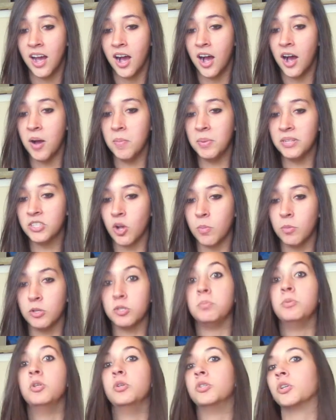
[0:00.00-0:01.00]
It's
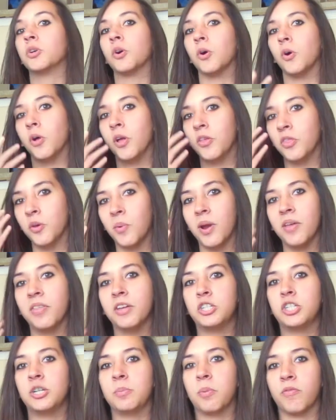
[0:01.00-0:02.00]
almost musical in the way
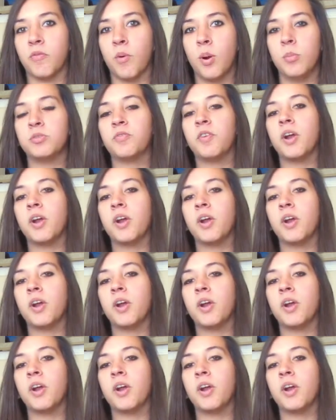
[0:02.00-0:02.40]
that she performs.